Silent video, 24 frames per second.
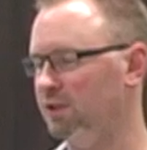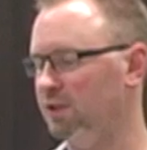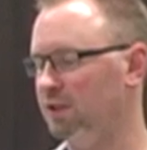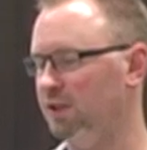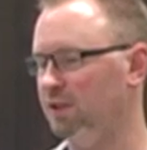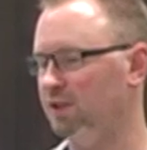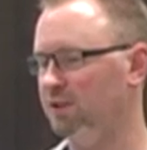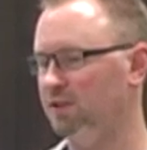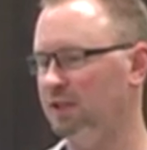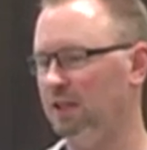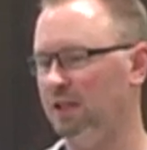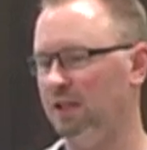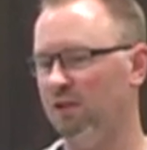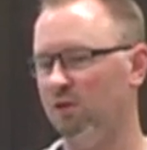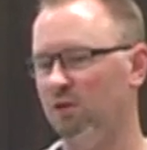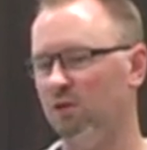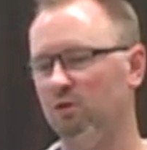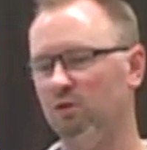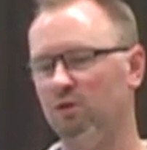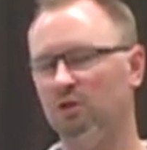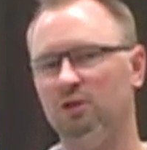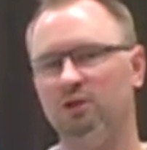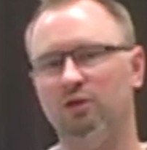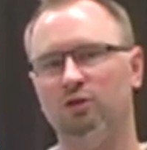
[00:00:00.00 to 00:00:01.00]
is they
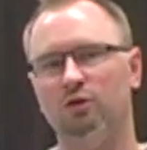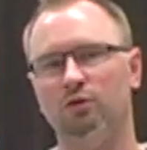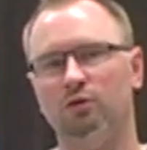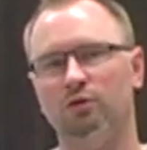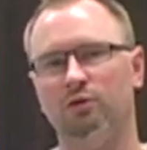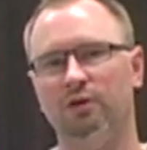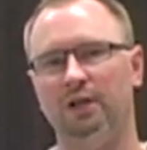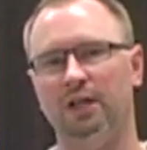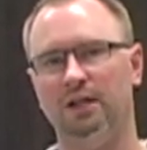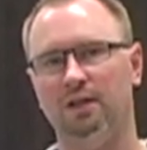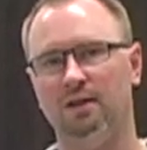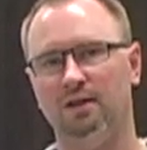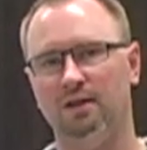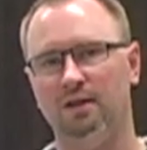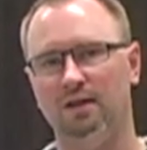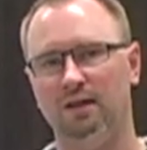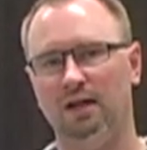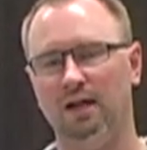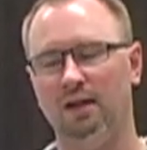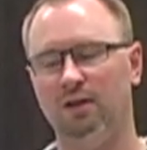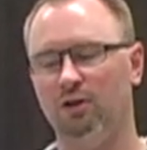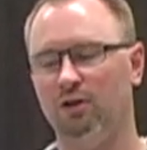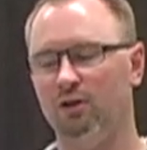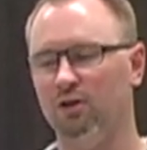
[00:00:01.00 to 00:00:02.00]
don't look so great,
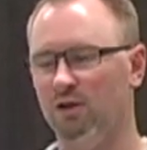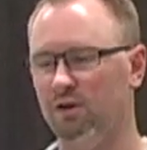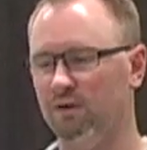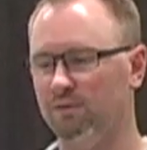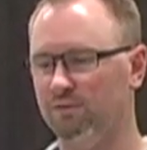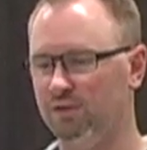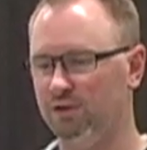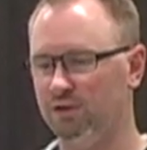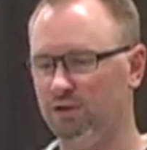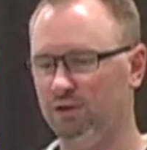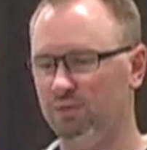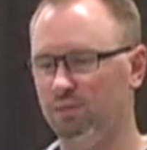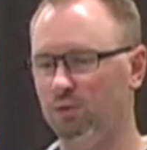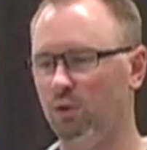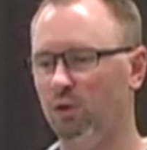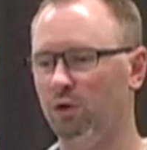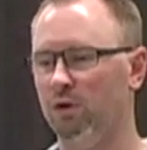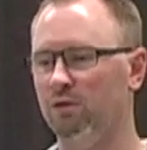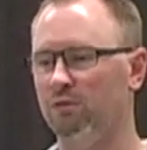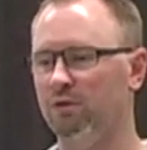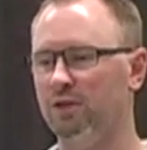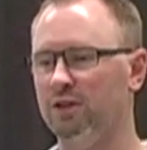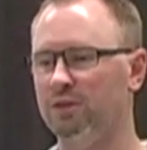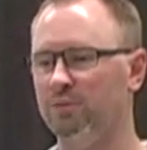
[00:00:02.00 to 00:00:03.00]
and you call for
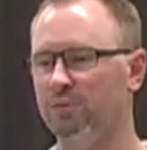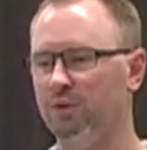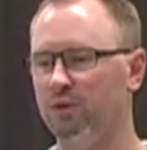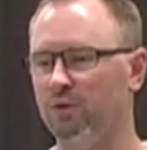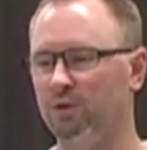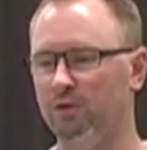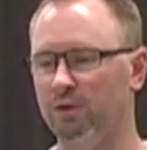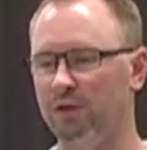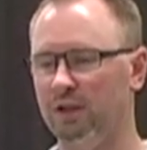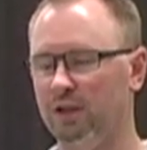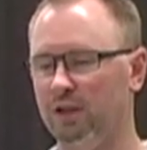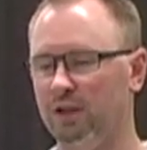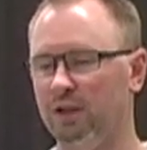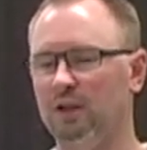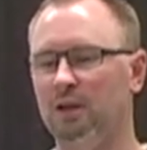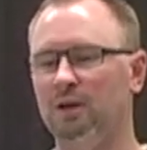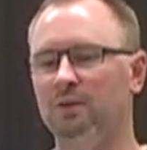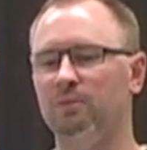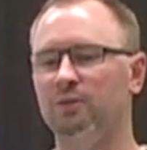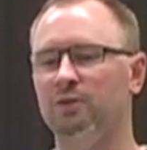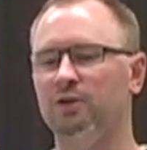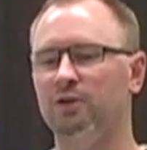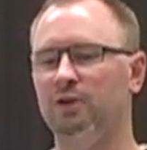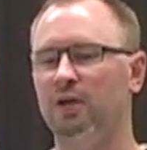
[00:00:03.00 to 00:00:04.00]
support, respiratory
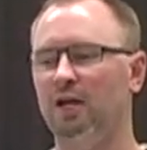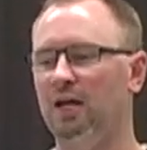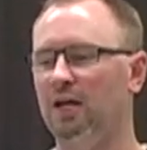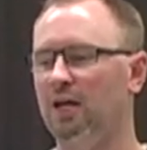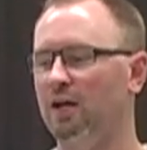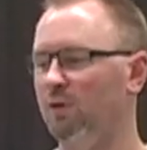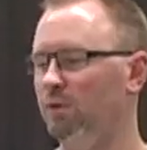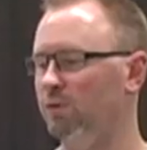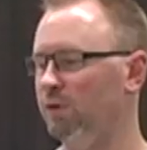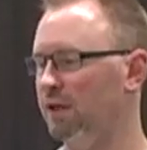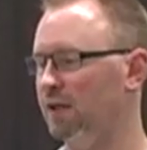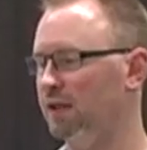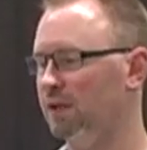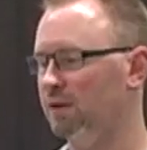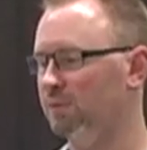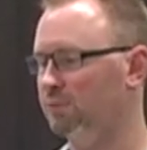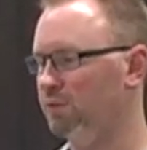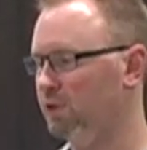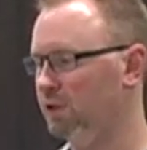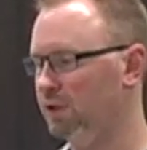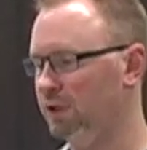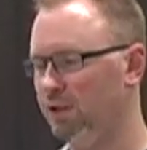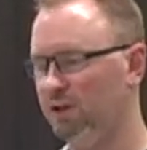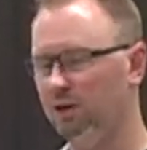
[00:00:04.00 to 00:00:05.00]
comes, we end up
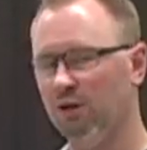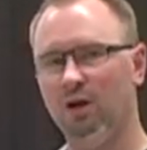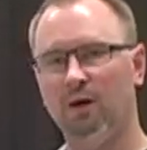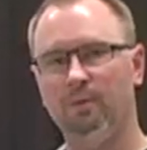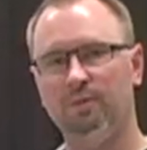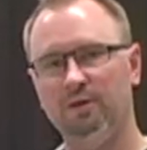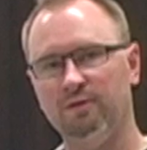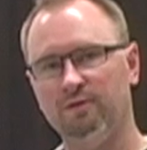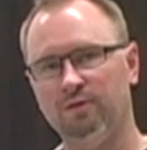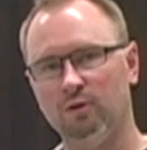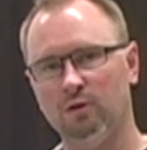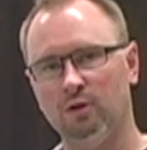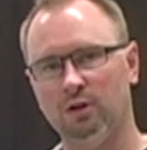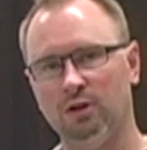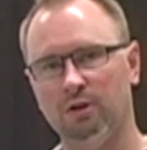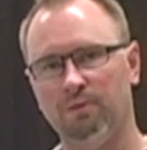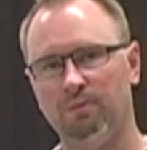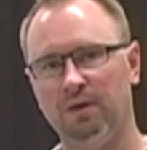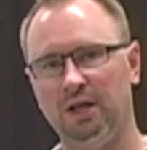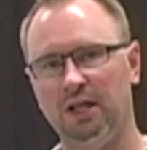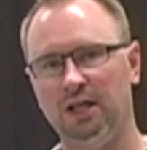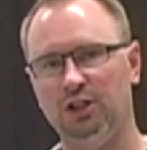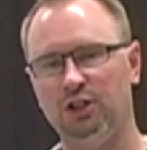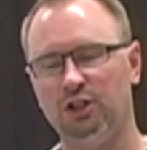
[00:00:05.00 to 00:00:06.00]
putting the Optiflow on the
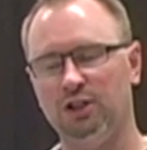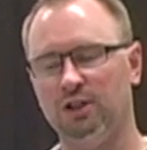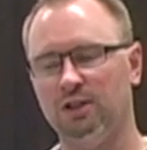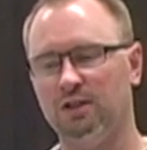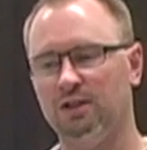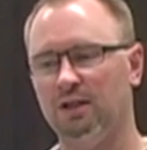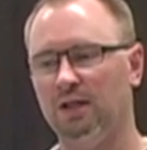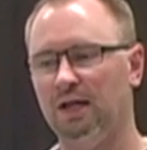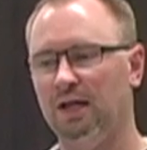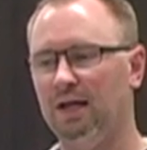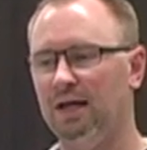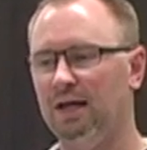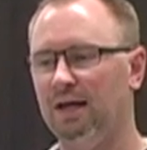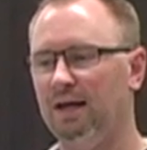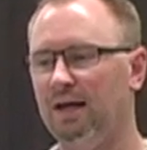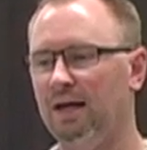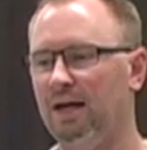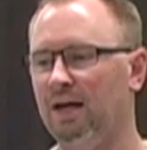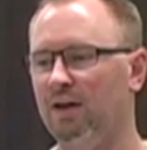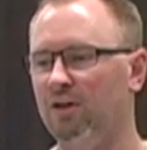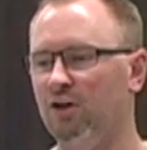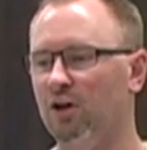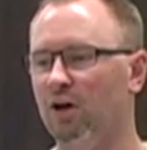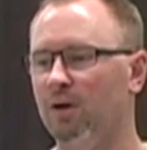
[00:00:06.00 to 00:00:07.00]
patient,
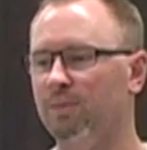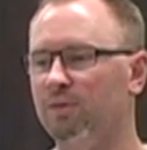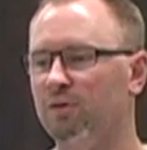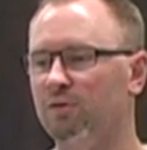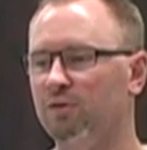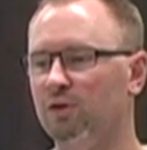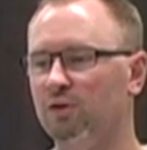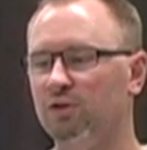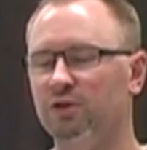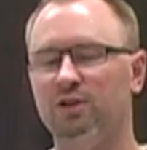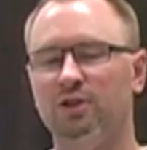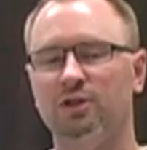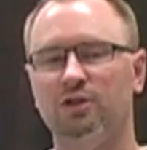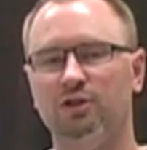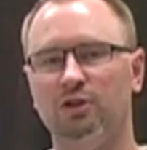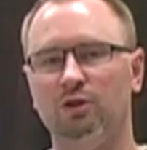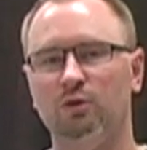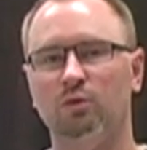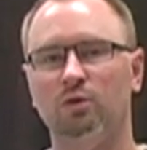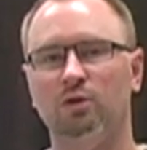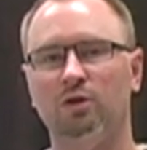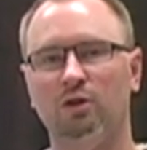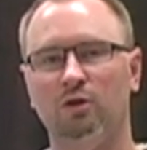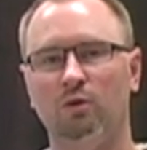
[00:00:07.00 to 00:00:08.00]
and the Optiflow starts to
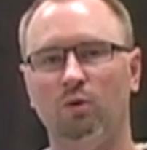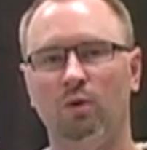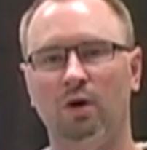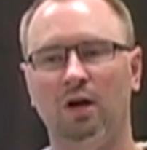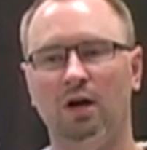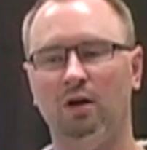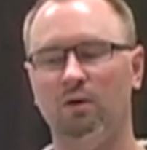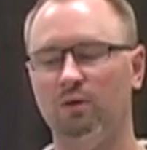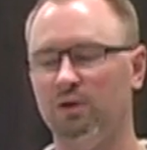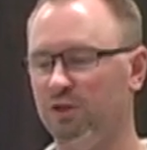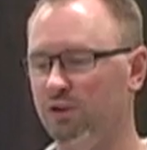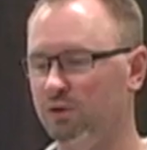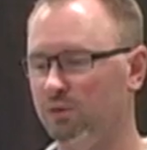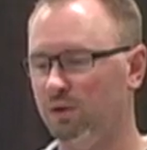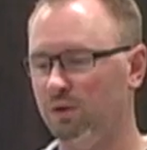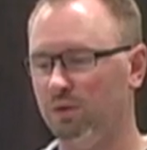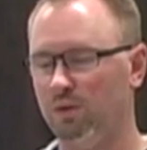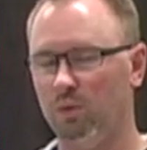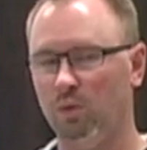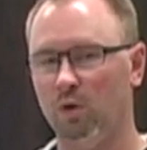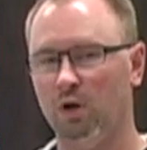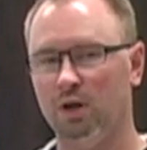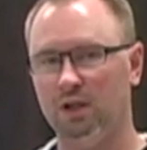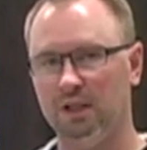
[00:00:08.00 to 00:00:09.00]
work well, which is what we
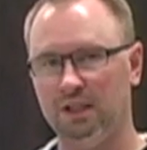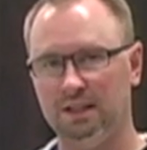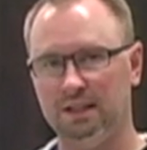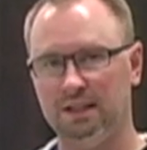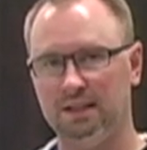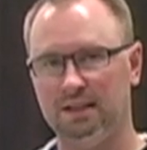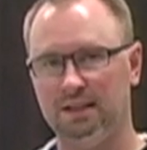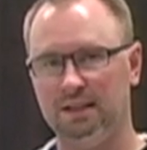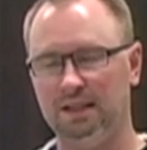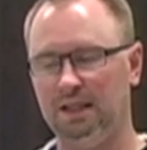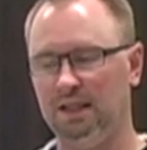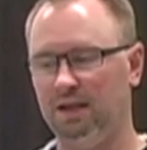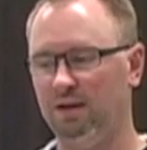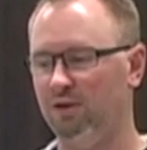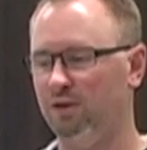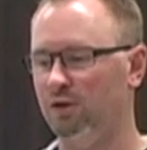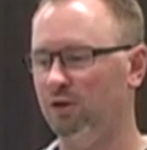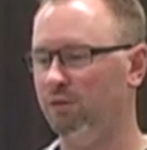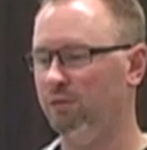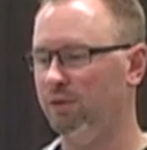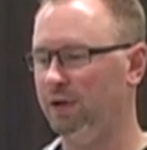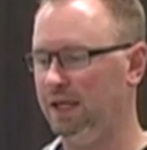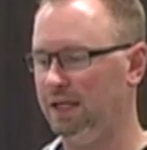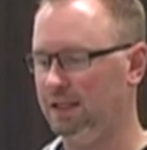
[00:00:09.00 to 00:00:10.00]
want it to see.
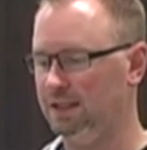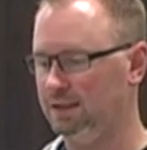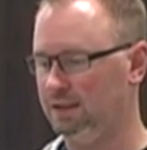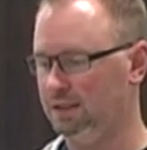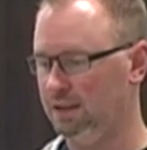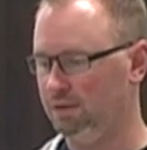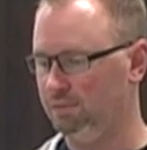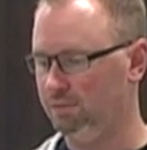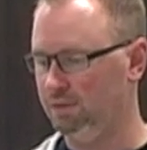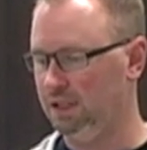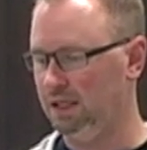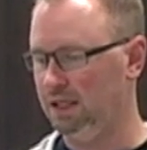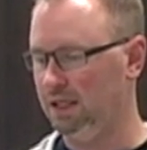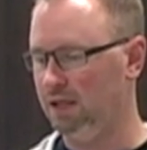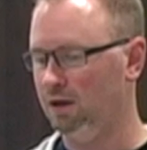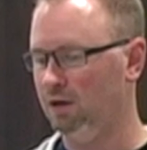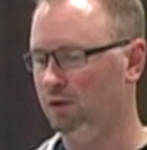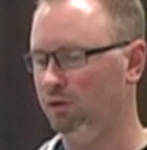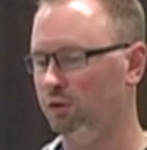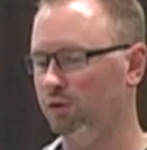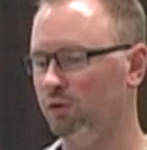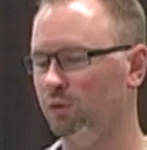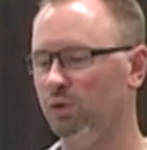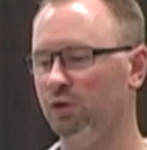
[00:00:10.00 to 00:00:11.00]
Their rates come
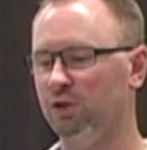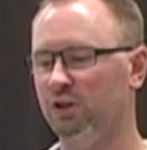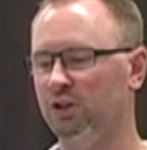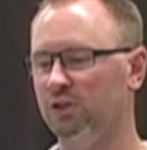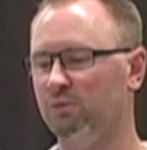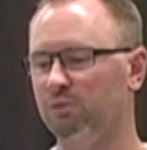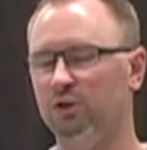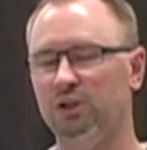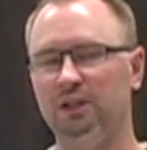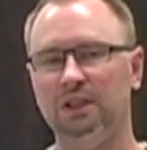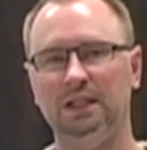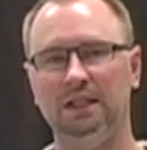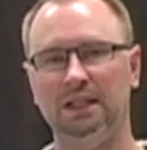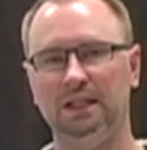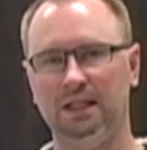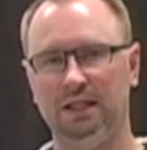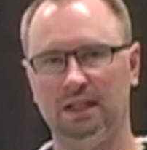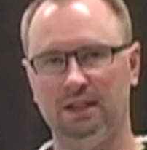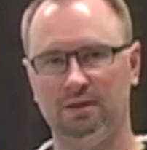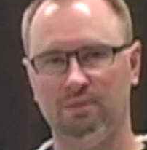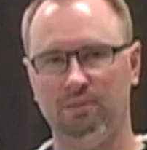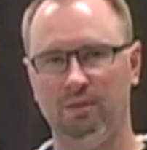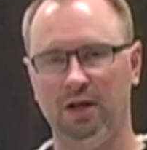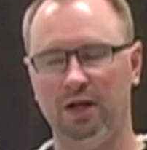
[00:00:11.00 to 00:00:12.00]
down, their work of breathing
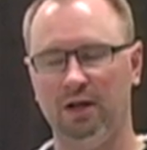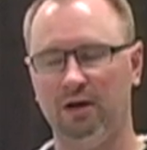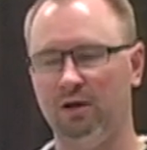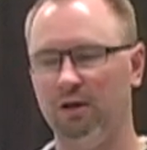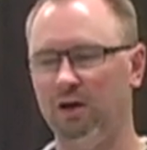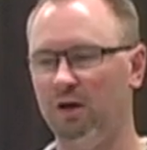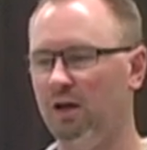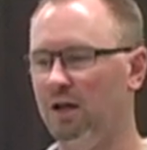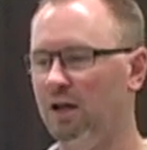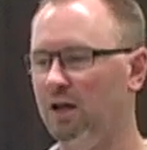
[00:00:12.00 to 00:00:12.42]
gets better,